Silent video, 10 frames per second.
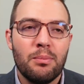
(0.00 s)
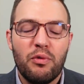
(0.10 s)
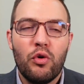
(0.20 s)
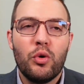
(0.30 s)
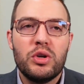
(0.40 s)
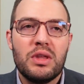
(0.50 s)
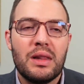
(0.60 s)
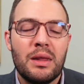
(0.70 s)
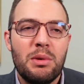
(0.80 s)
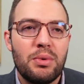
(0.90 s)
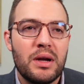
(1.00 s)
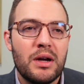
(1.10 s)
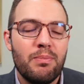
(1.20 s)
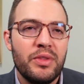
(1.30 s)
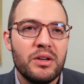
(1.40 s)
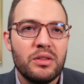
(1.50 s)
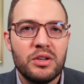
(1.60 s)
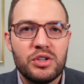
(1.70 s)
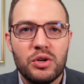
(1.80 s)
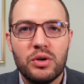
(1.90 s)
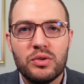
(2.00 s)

before we do that, let me bring up the show